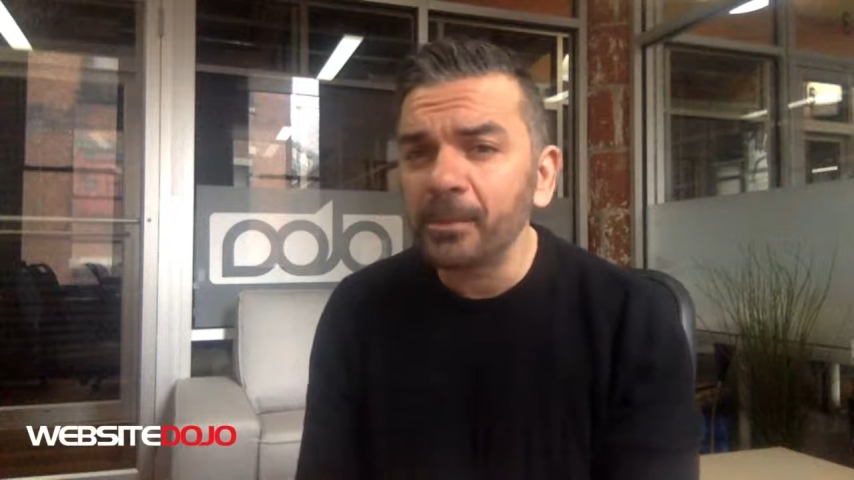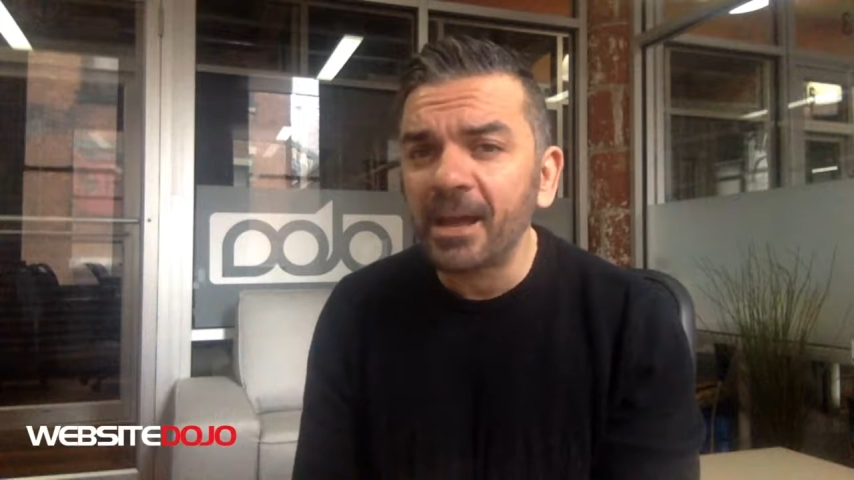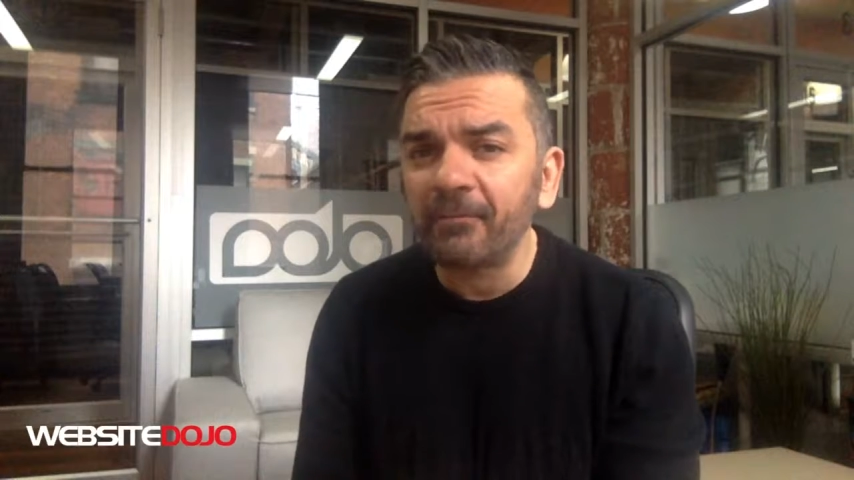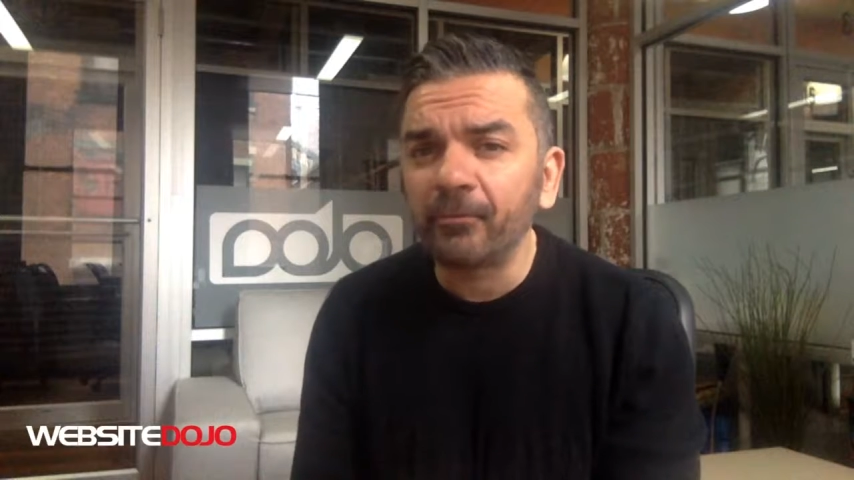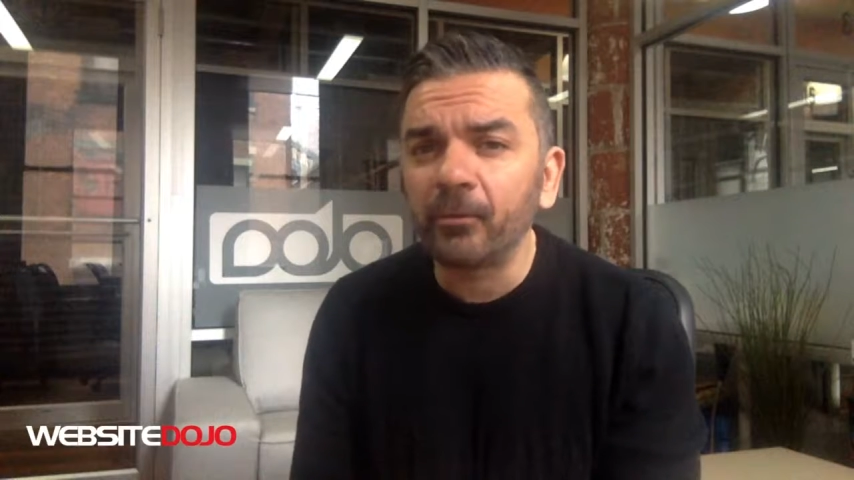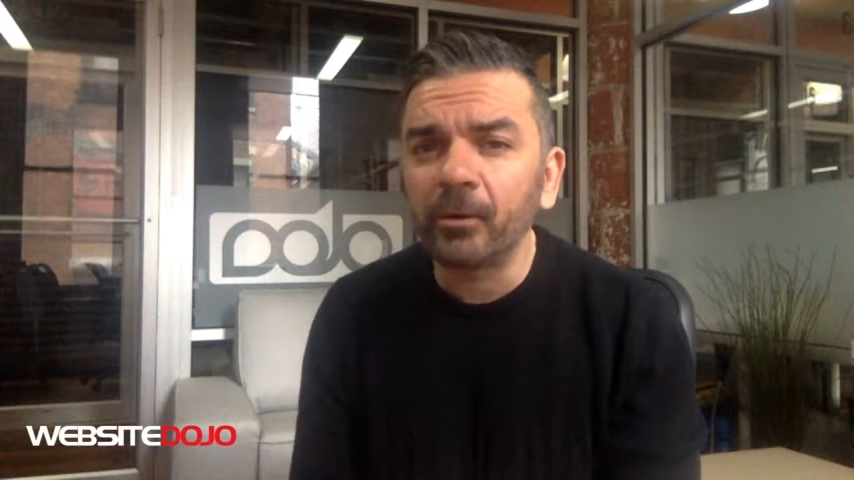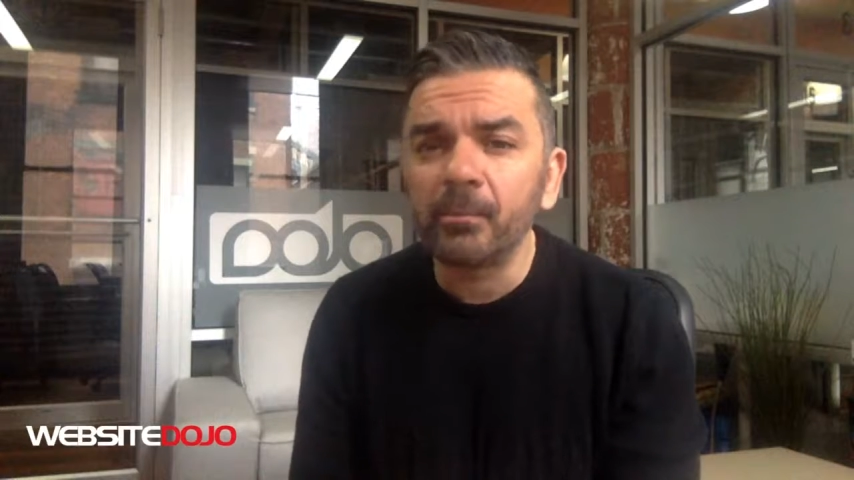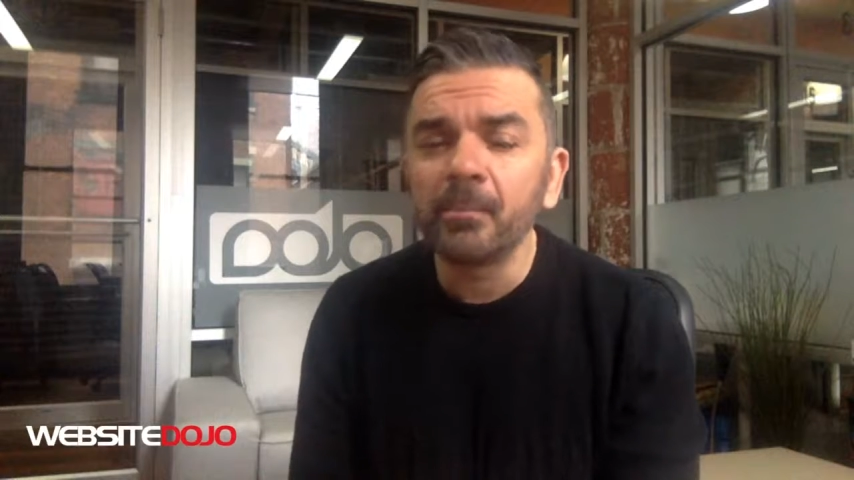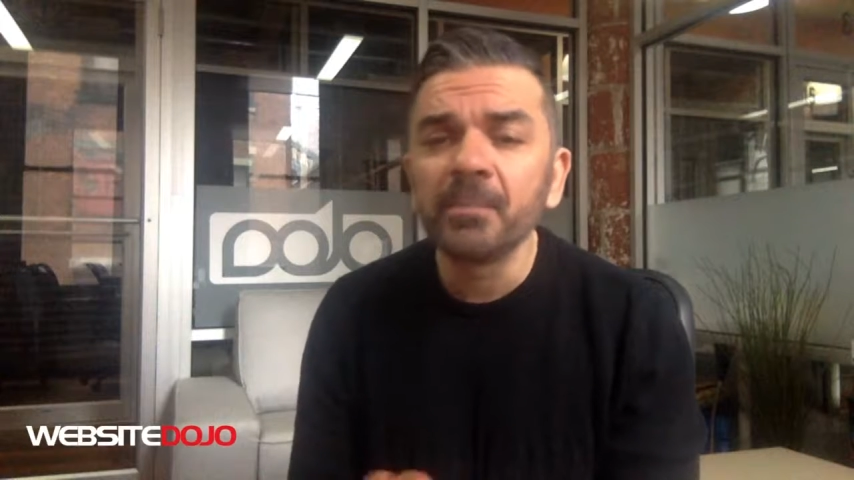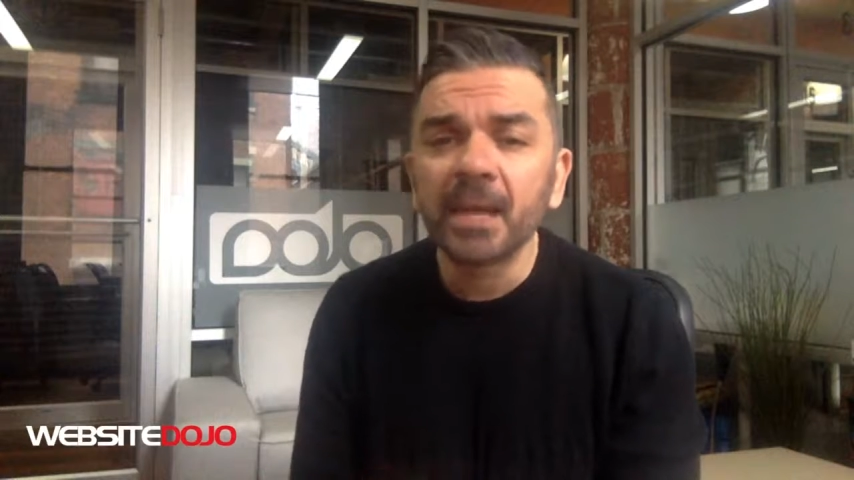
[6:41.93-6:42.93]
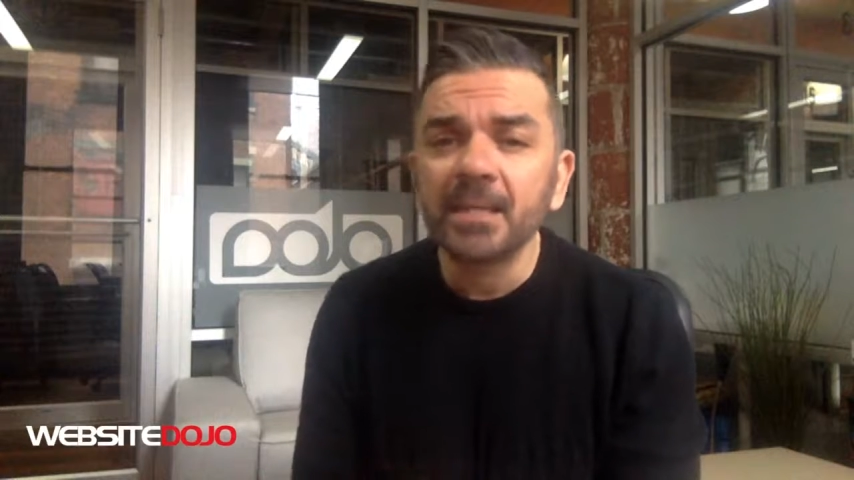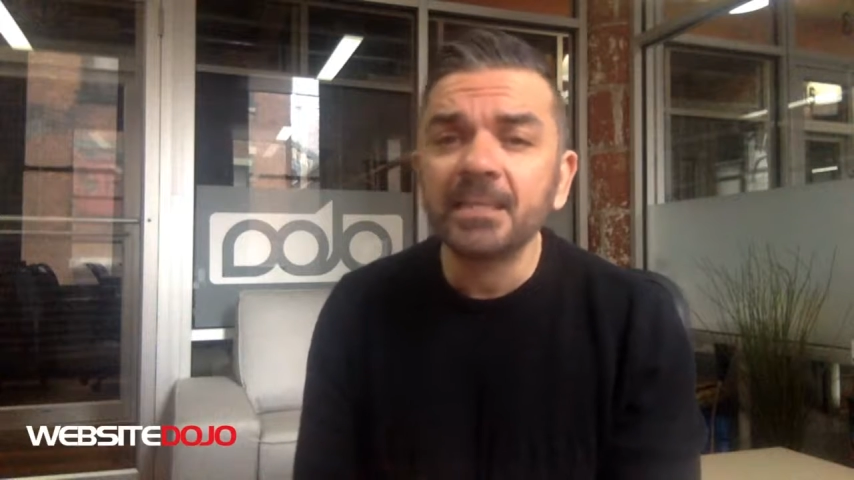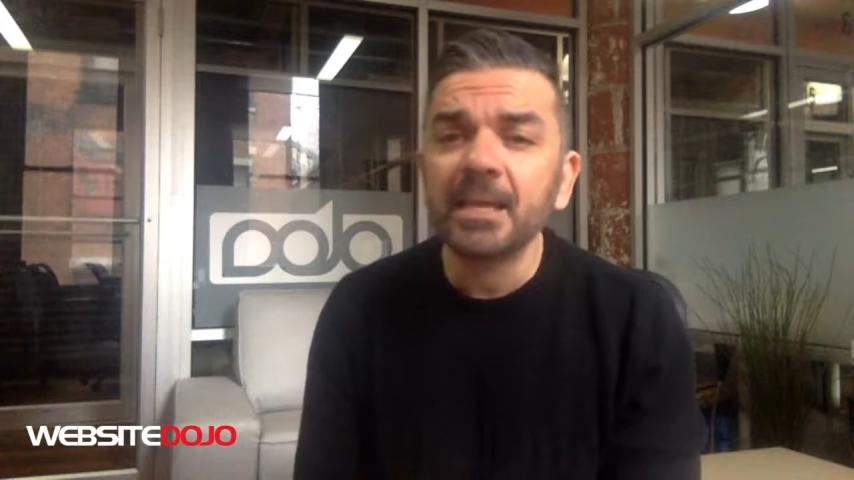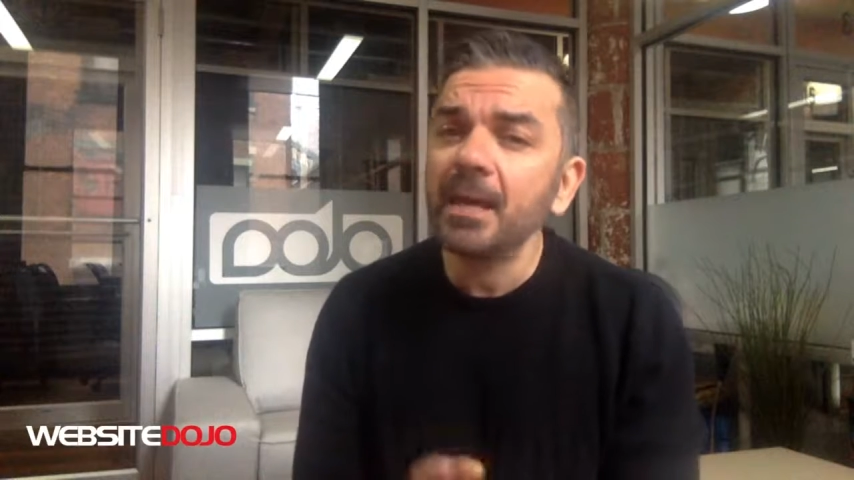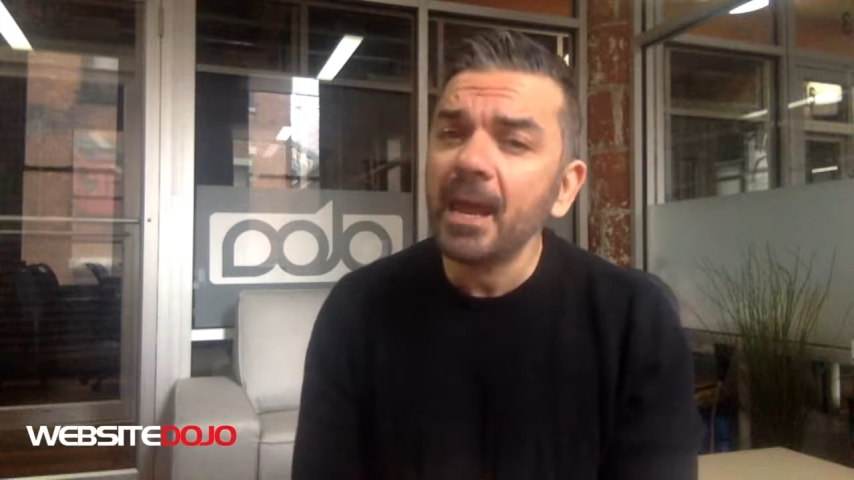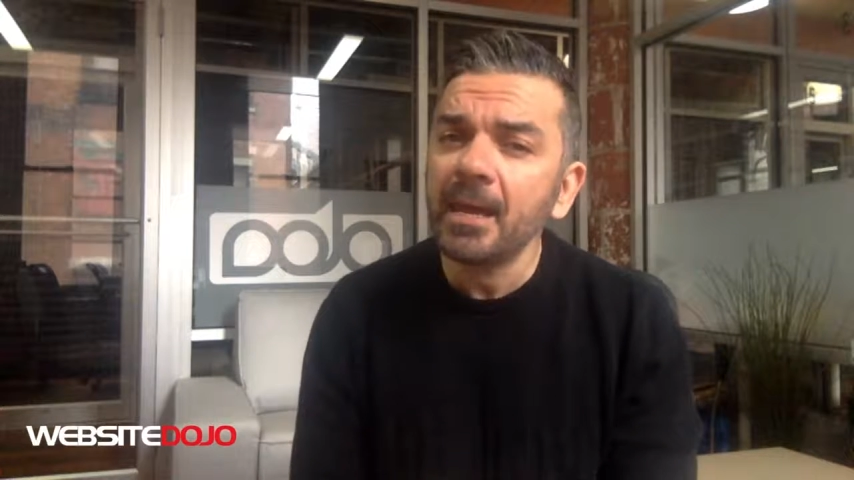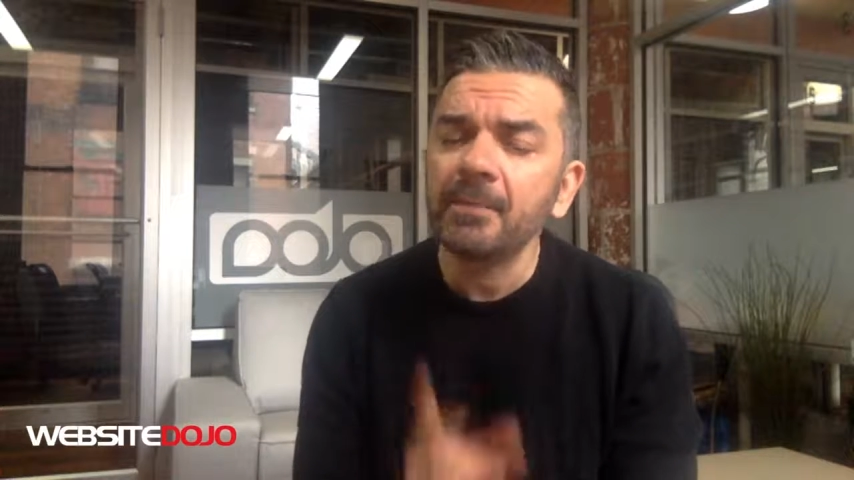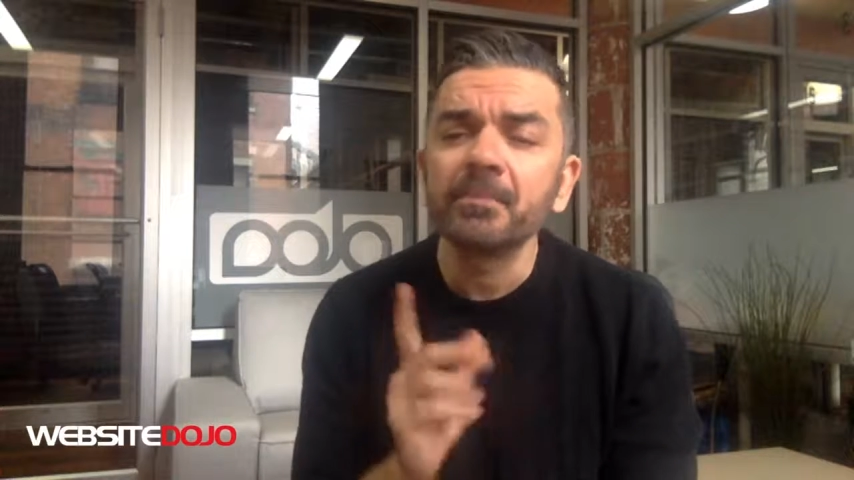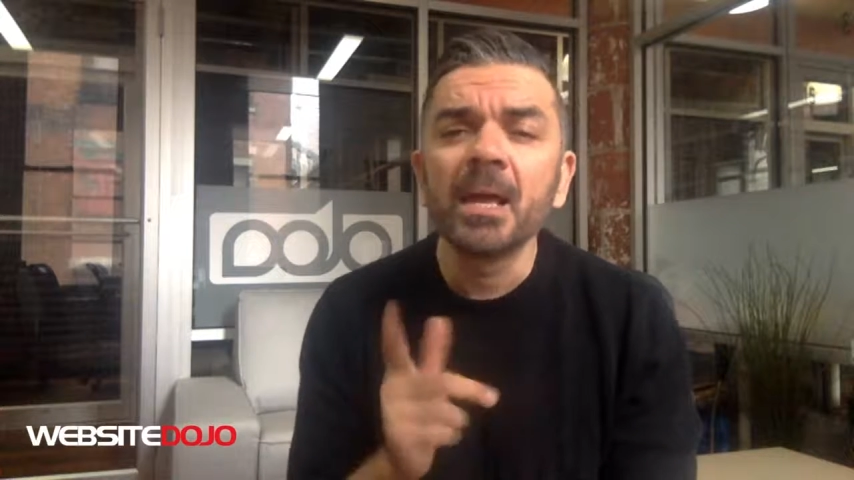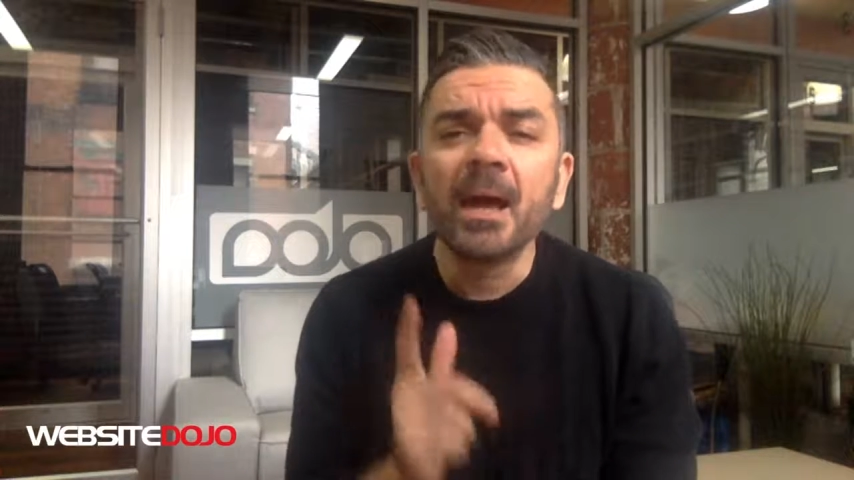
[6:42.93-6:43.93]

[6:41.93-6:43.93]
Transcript: platform and say, hey,